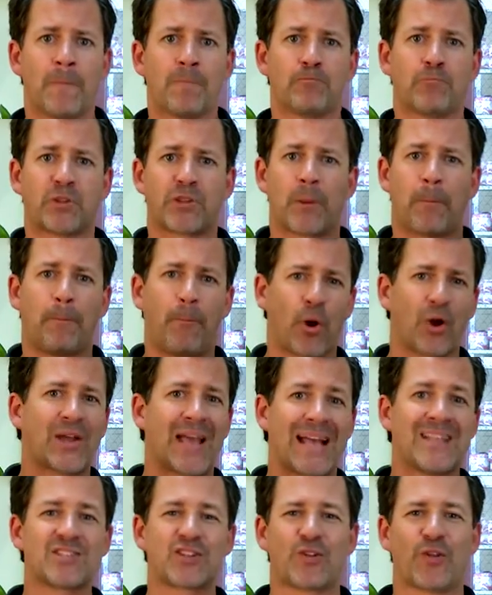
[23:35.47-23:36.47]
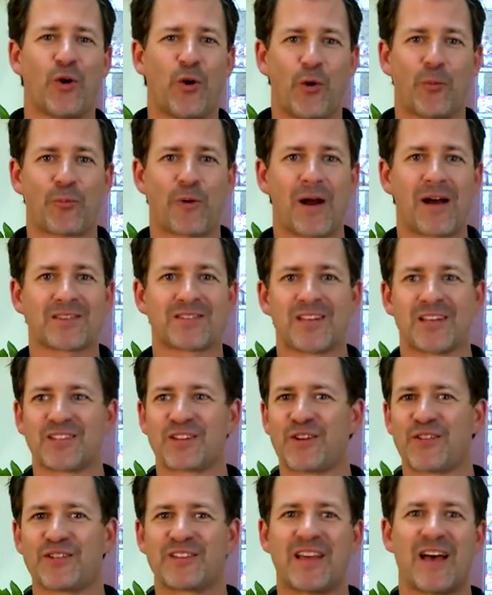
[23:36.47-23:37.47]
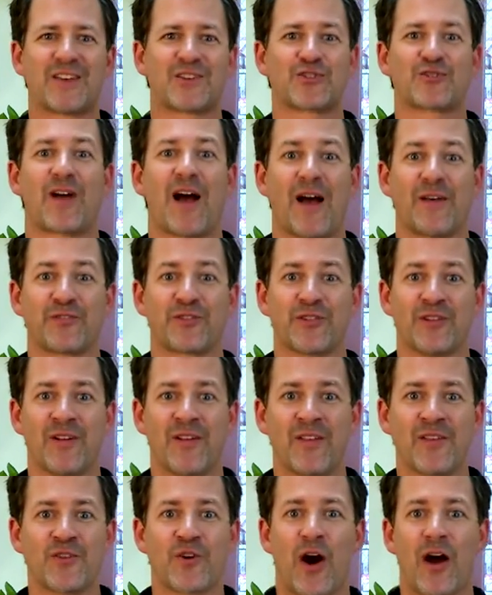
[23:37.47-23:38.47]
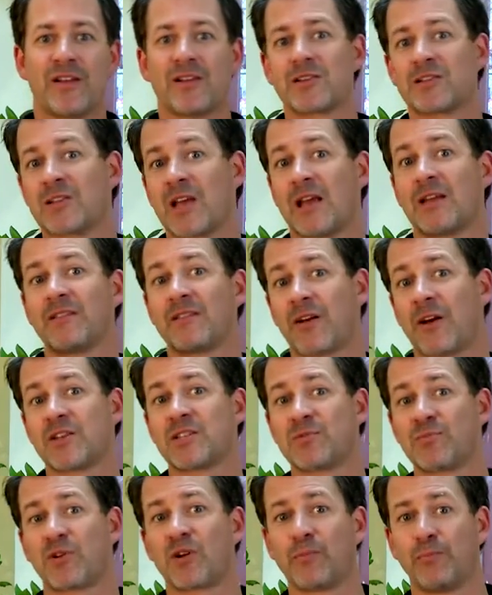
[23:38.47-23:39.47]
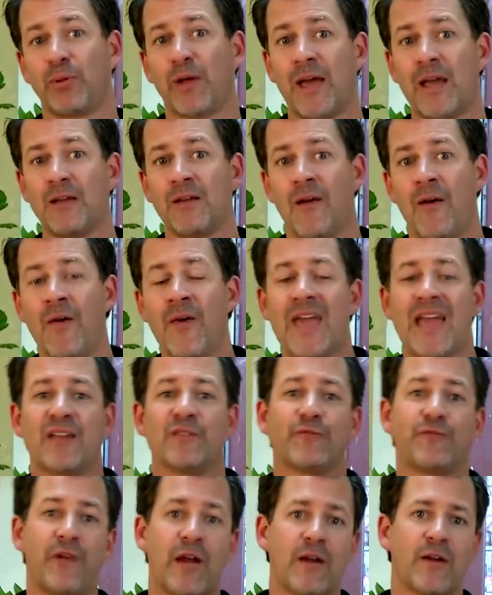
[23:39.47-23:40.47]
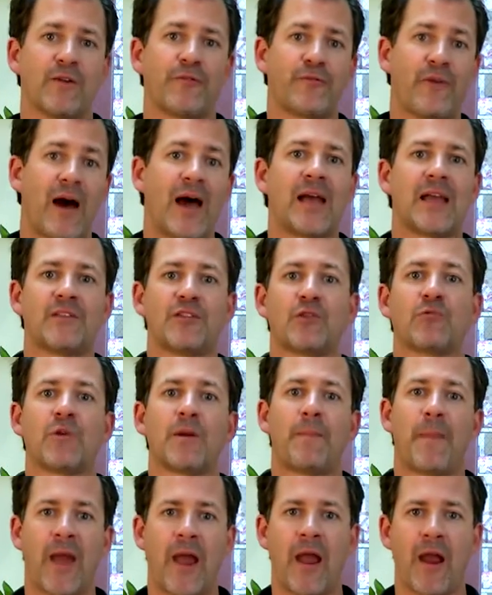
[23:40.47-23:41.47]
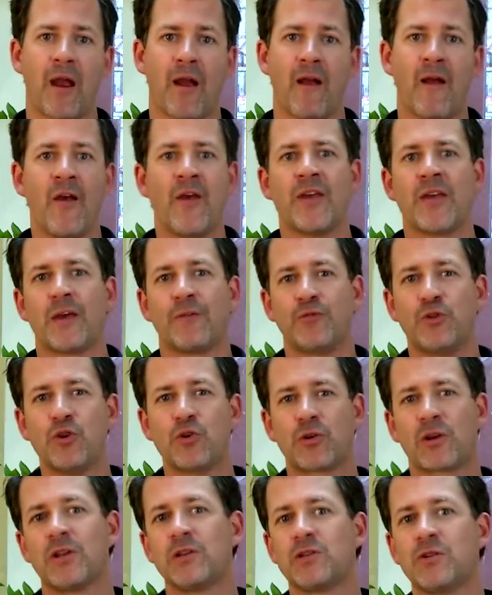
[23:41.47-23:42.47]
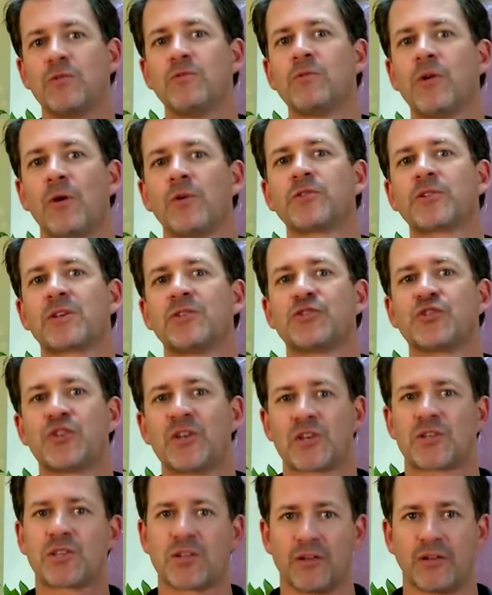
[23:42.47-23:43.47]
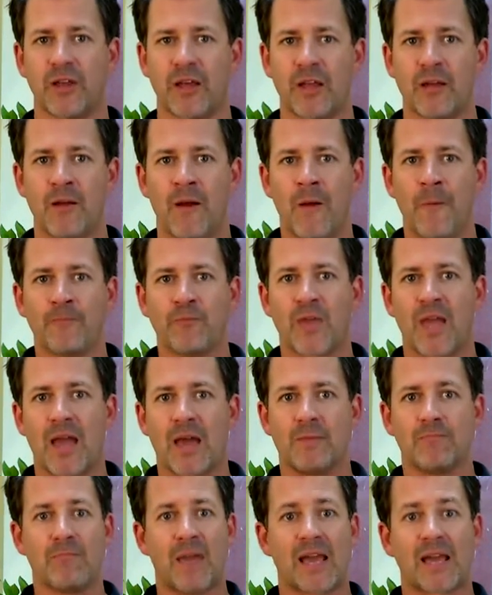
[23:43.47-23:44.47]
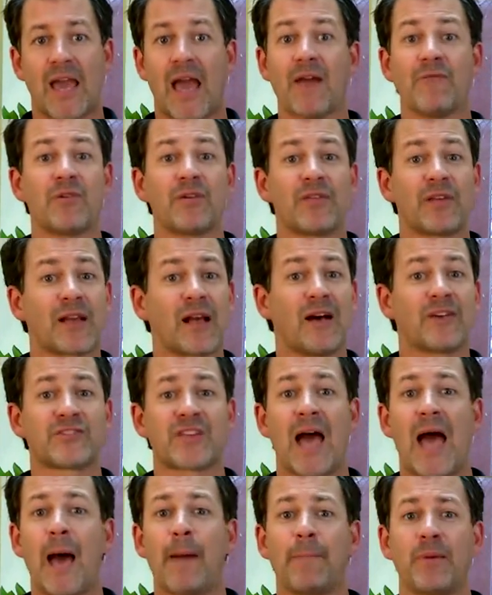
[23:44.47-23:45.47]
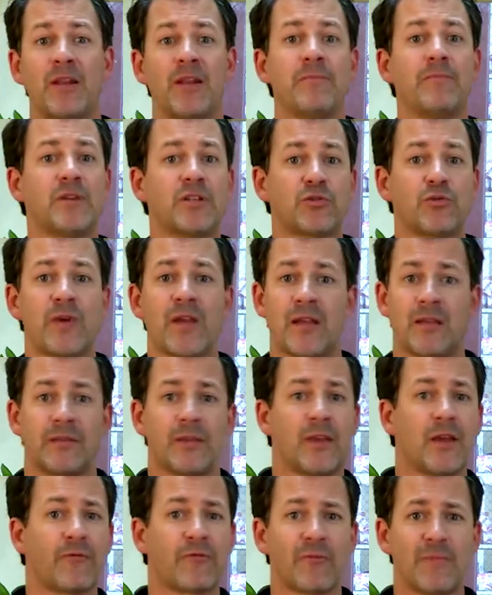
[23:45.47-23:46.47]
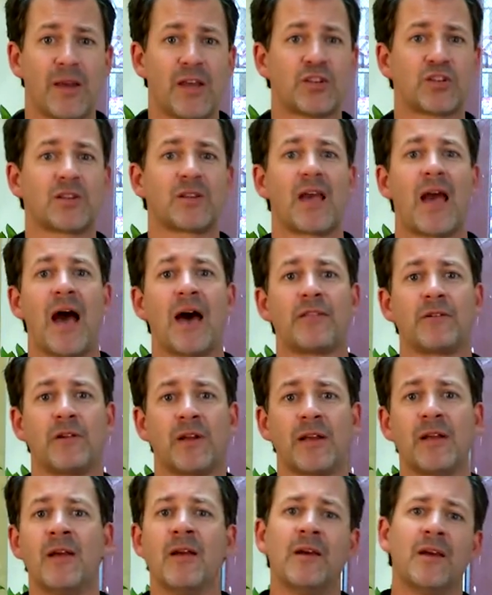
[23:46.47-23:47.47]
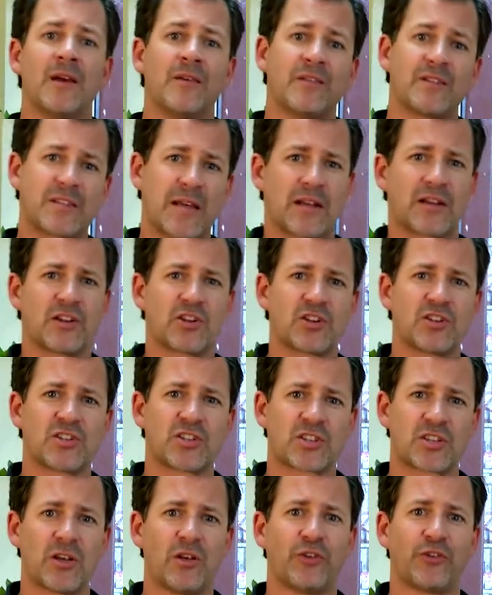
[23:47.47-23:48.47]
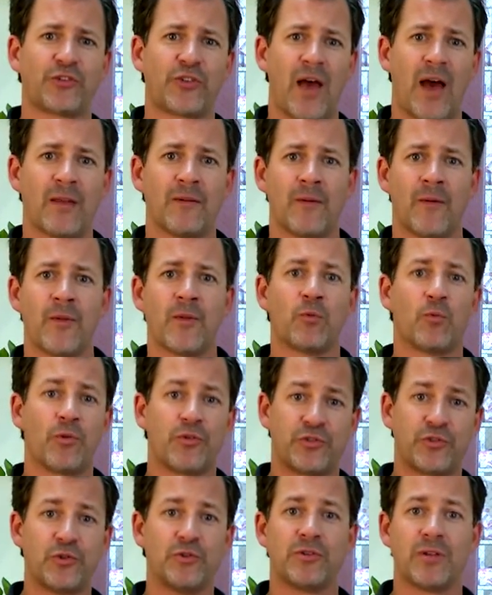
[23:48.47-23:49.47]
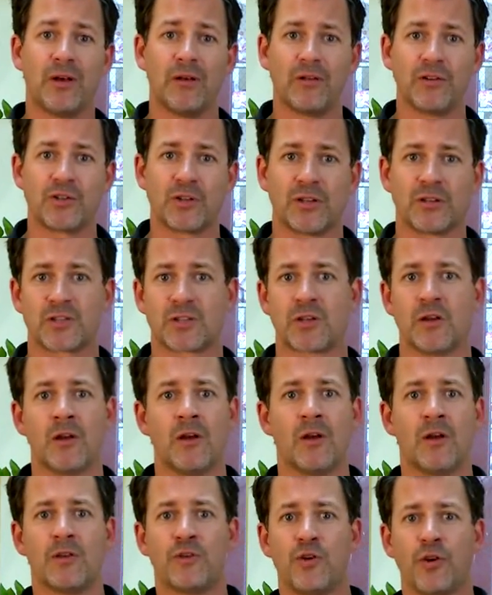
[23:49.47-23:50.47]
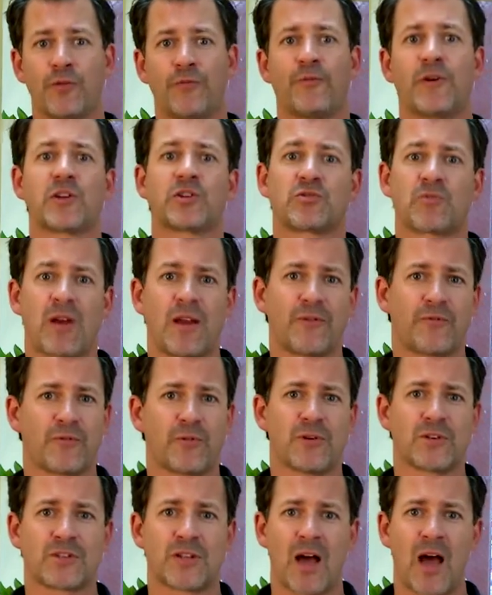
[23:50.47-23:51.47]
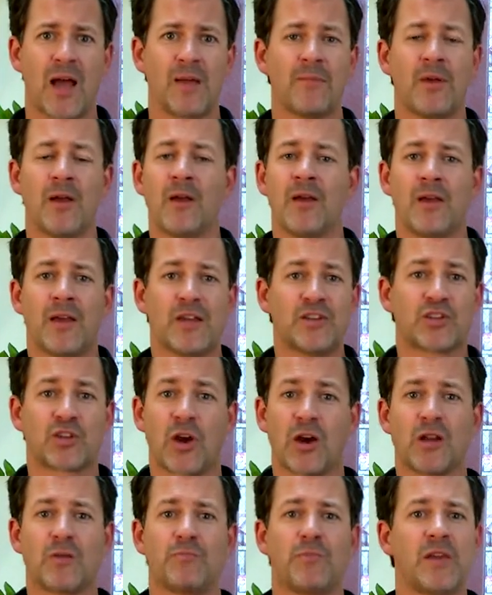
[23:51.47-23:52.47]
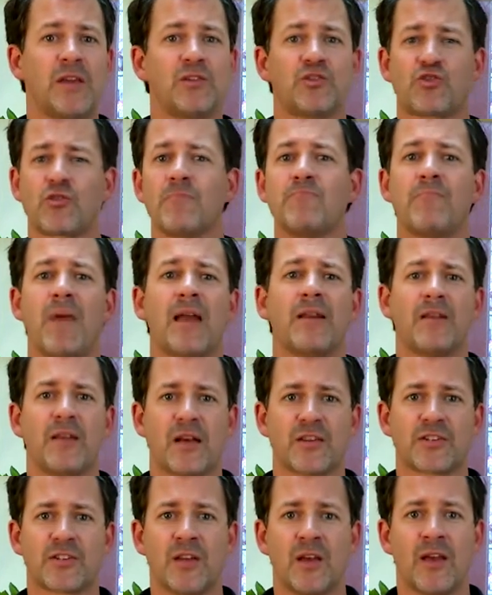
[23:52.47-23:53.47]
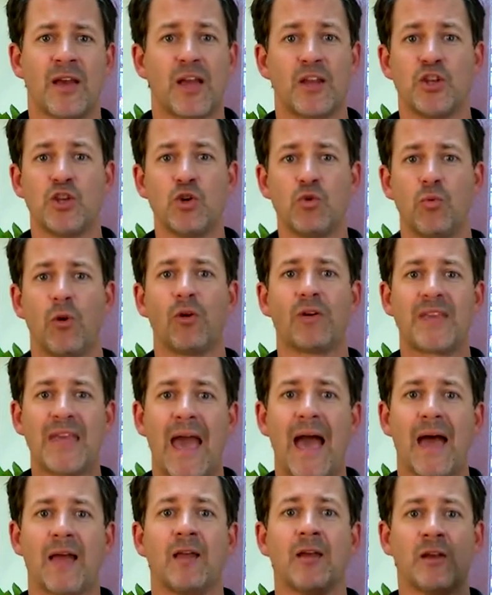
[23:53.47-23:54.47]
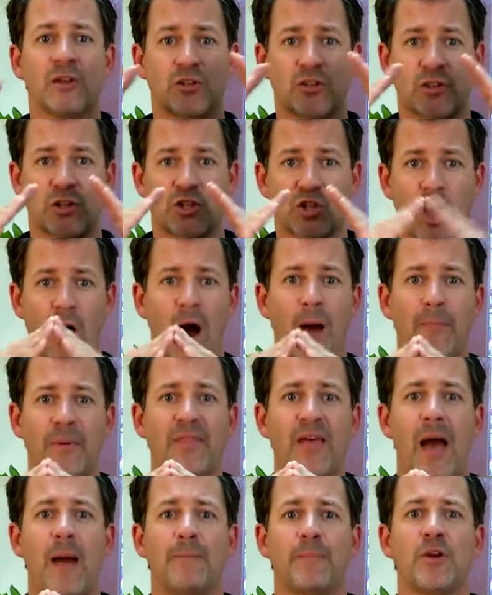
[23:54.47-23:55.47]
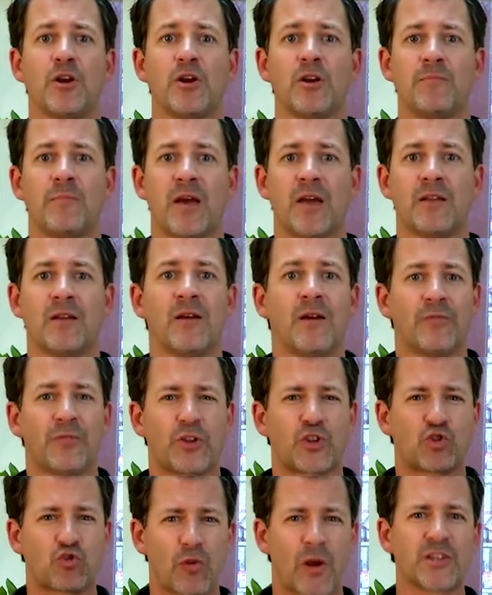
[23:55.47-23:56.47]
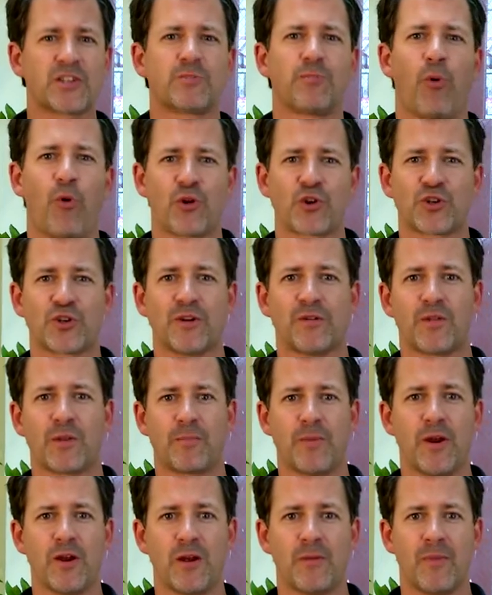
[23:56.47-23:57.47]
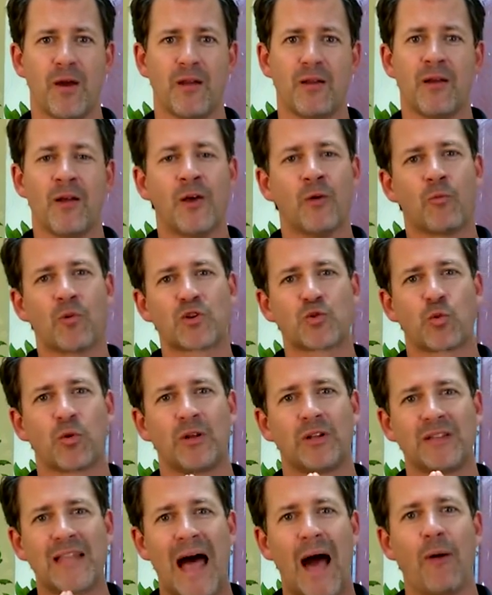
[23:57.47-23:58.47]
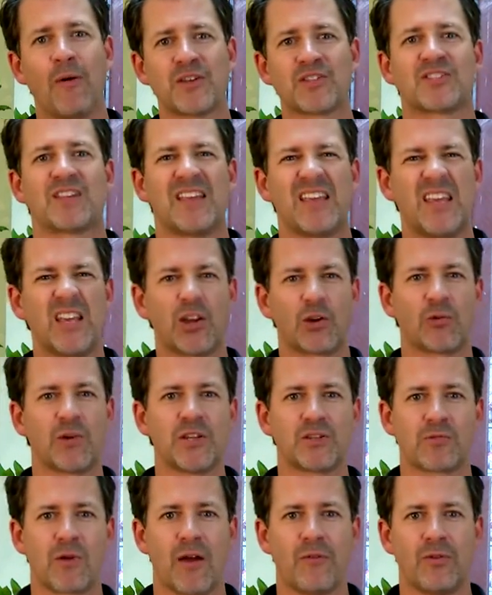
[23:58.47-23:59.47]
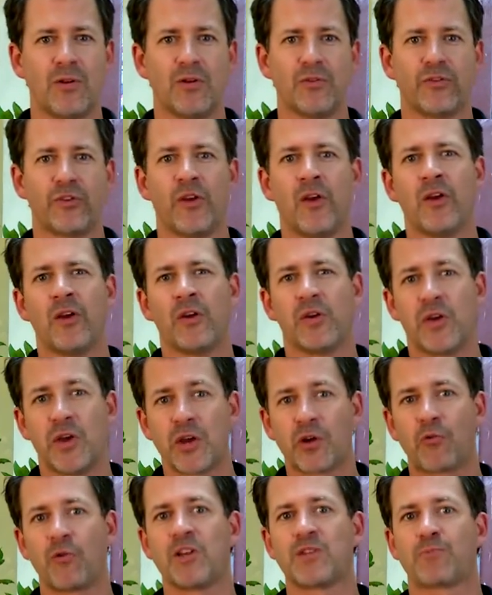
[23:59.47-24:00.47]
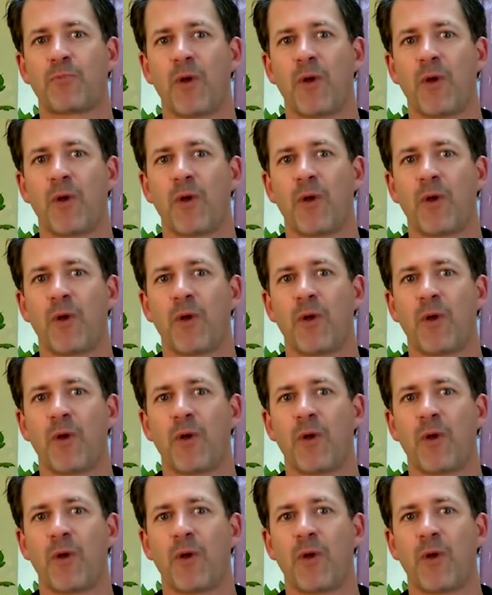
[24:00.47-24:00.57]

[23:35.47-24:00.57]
But the bookends of the whole process are the test drives. Understanding the customer complaint and verifying the repair. If you can do those consistently and make everything else happen in between, the information gathering and the technician's skill set with due diligence, your fixed right first time is going to be tremendous. And you will get to the top of that pyramid, the trust portion of the pyramid, which will allow us to increase revenues, increase